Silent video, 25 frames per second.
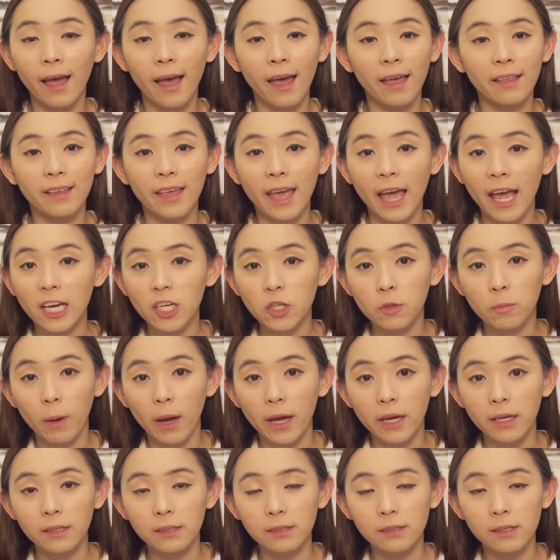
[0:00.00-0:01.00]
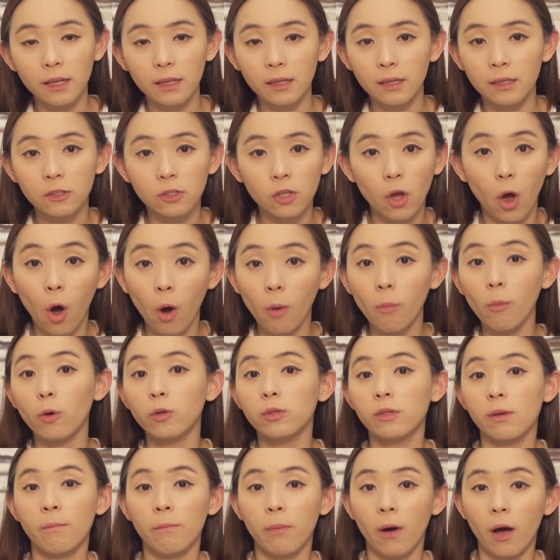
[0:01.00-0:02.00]
and cash buyers that it's
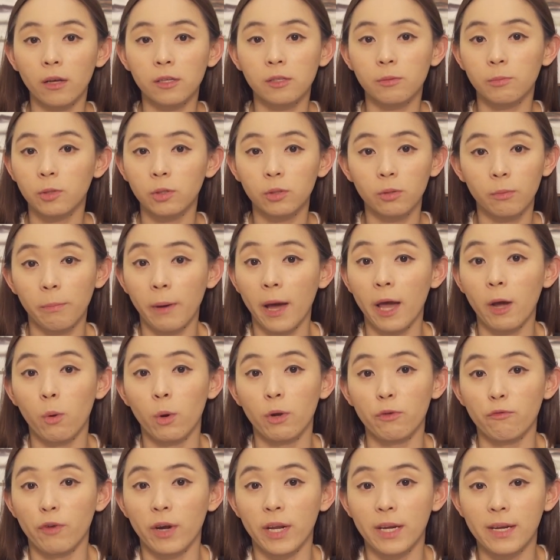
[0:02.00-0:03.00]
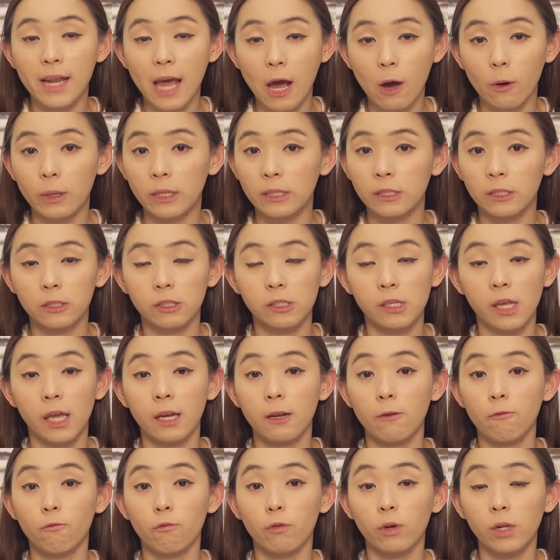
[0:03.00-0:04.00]
almost impossible to buy one right now, and it's
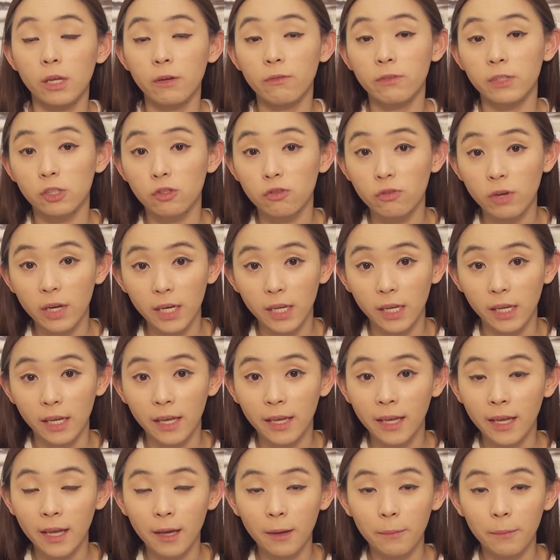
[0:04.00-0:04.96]
getting really frustrating